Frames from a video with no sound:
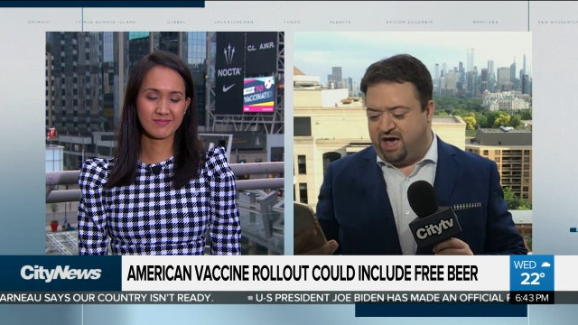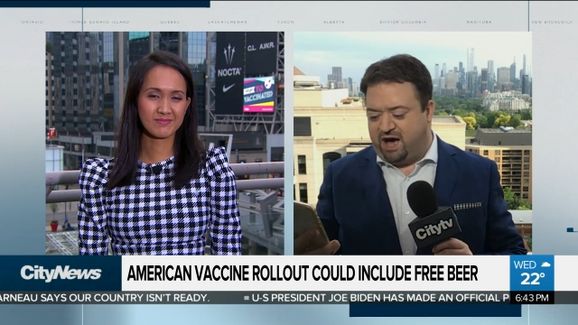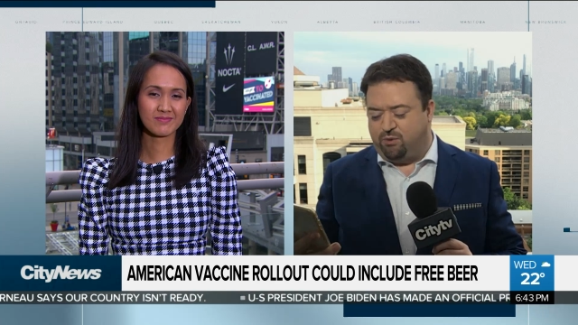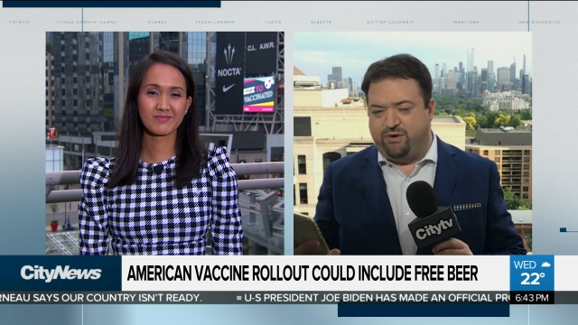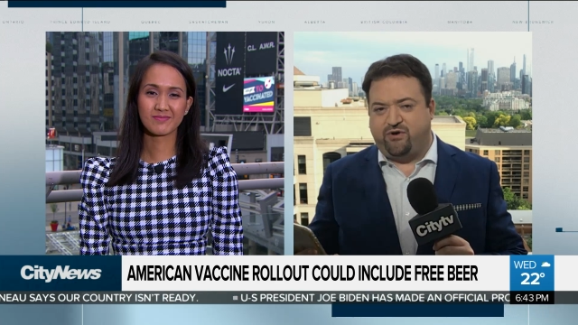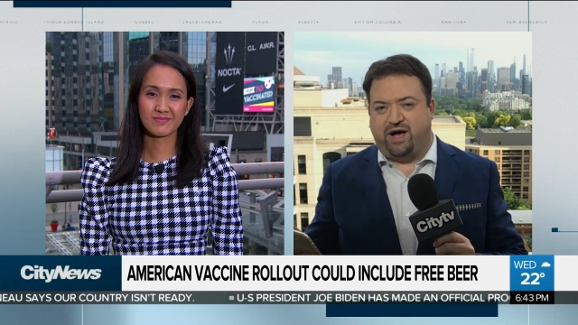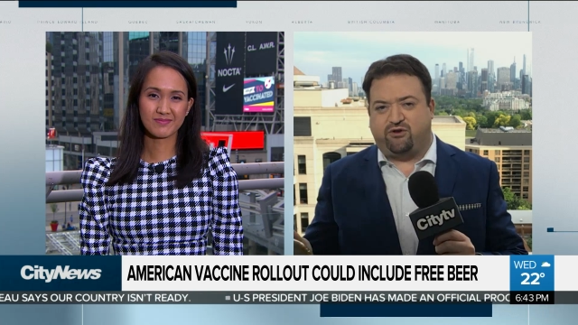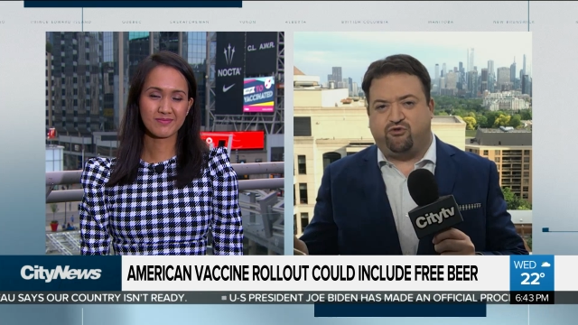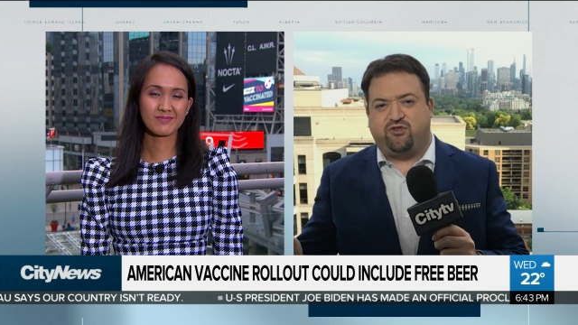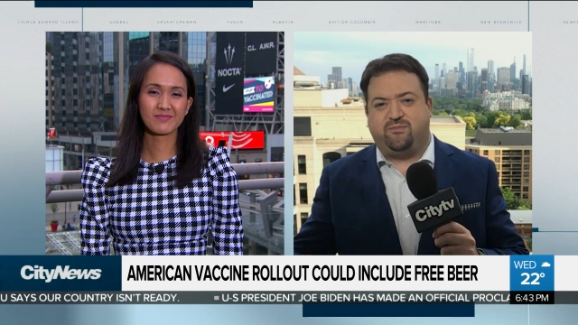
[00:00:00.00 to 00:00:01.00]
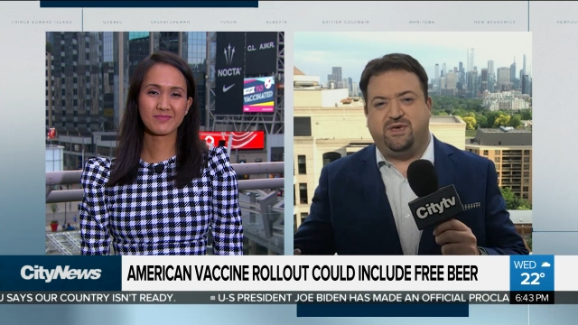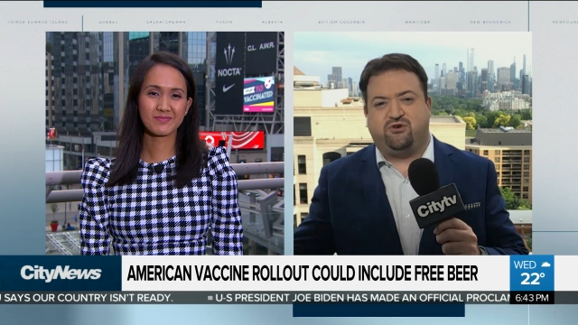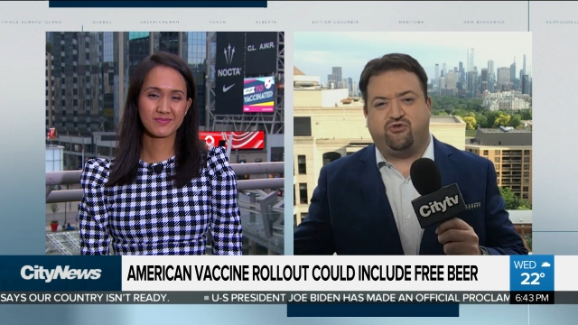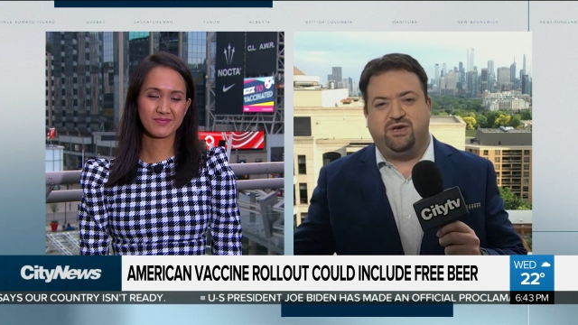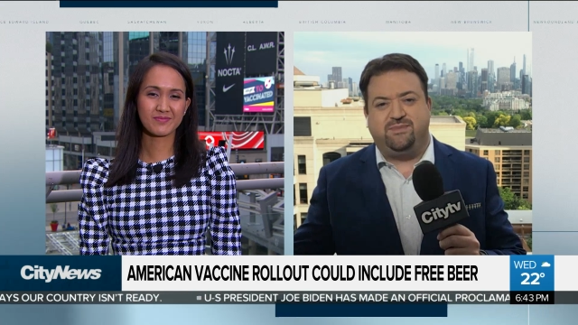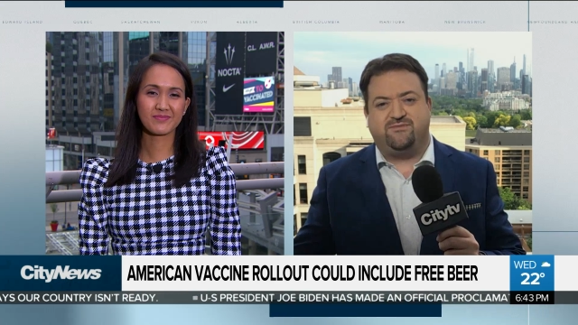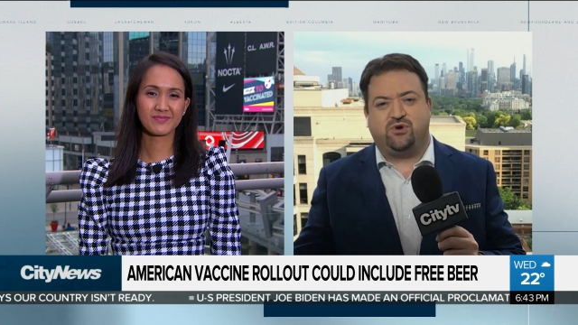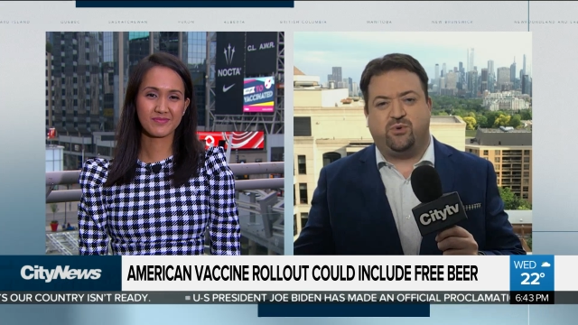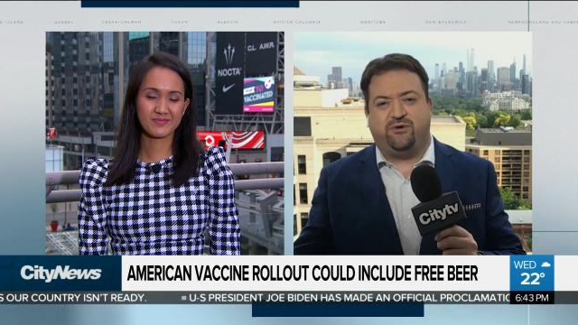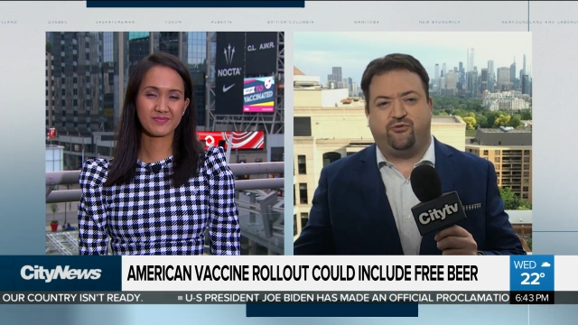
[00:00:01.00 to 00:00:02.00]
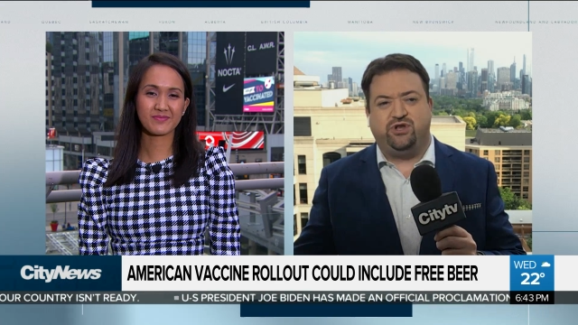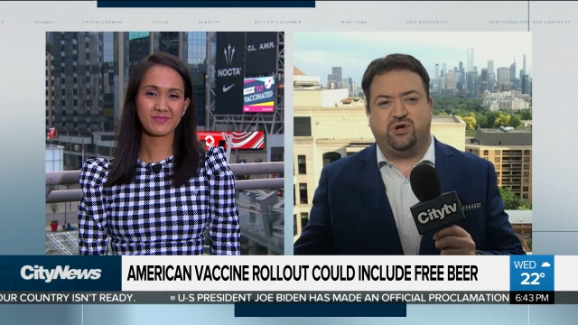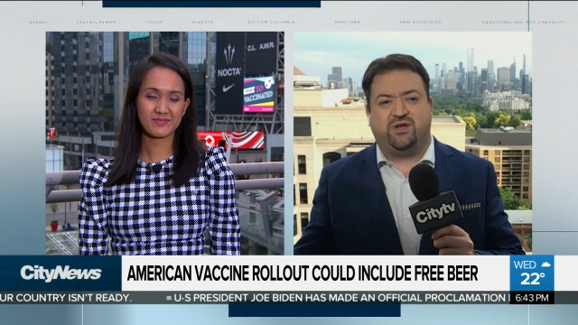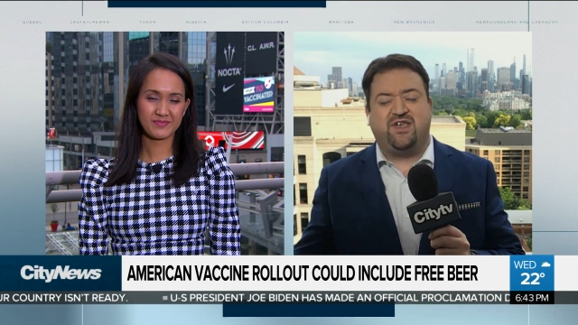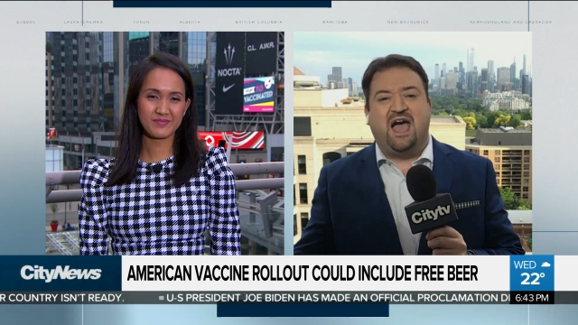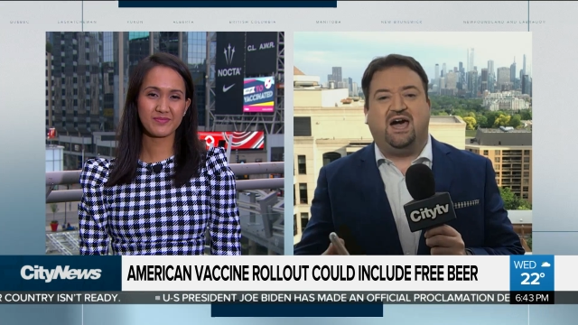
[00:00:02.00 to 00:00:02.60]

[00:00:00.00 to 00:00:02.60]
Speaker 1: Uh, we've got Krispy Kreme giving away free donuts.